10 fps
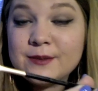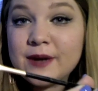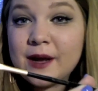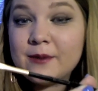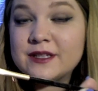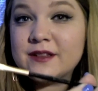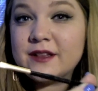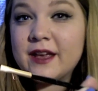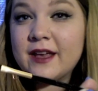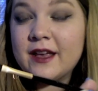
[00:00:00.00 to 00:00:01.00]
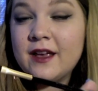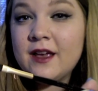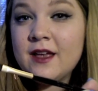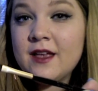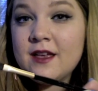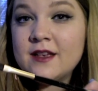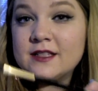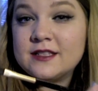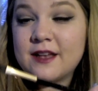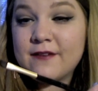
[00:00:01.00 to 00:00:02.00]
when I was in like
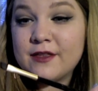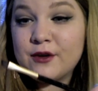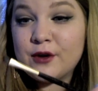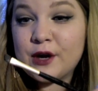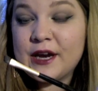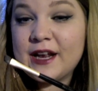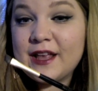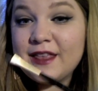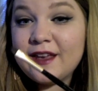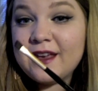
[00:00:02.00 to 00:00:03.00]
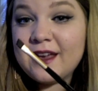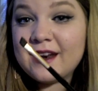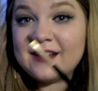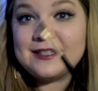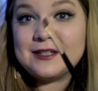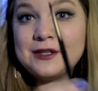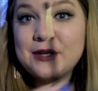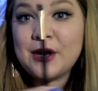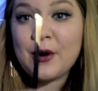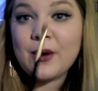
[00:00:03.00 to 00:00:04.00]
7th grade, I think, and I didn't
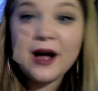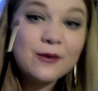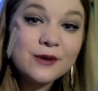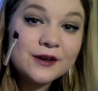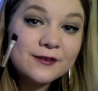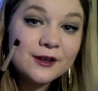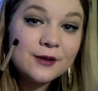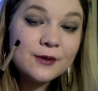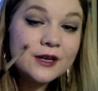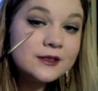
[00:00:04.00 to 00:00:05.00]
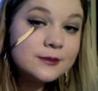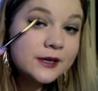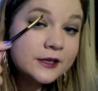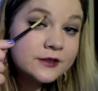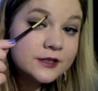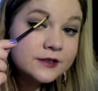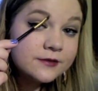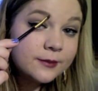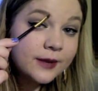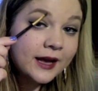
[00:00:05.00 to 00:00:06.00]
know how wonderful it was, but I use this
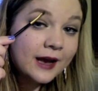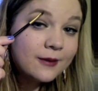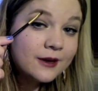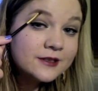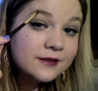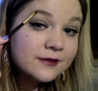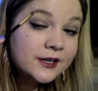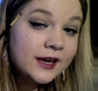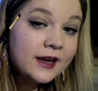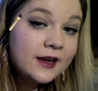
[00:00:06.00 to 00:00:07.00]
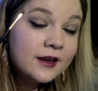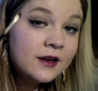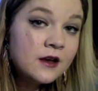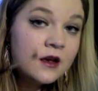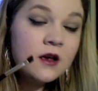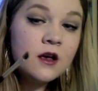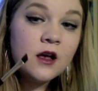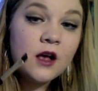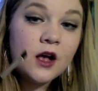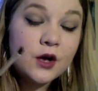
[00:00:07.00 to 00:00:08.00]
for my eyebrows every day.
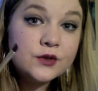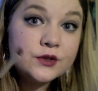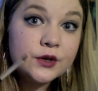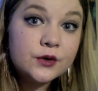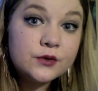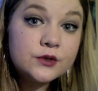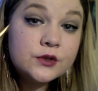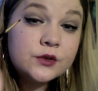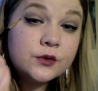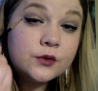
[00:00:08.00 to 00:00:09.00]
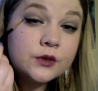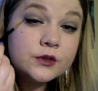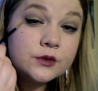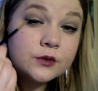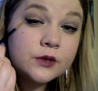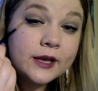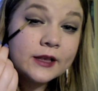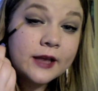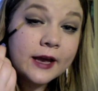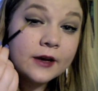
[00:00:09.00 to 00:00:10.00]
Also to do
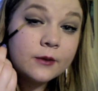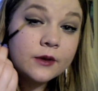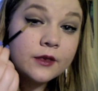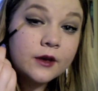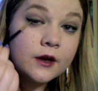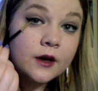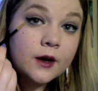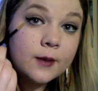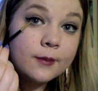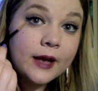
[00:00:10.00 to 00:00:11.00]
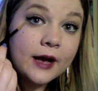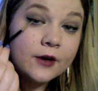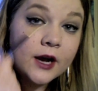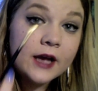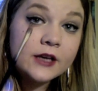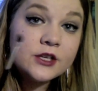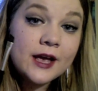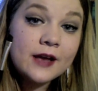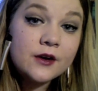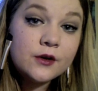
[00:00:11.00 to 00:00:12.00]
like liner with a powder
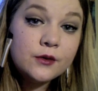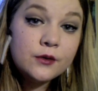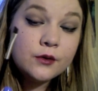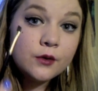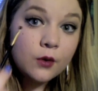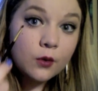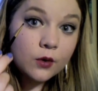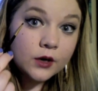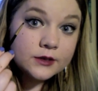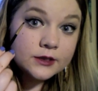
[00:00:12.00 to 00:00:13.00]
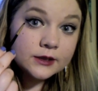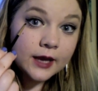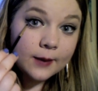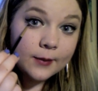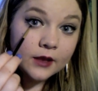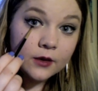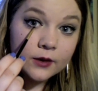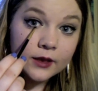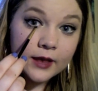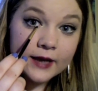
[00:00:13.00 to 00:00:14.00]
eyeshadow or to line my
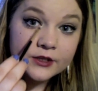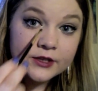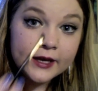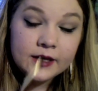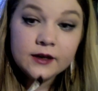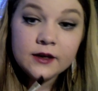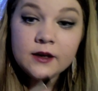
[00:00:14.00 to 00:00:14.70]
lower lash line.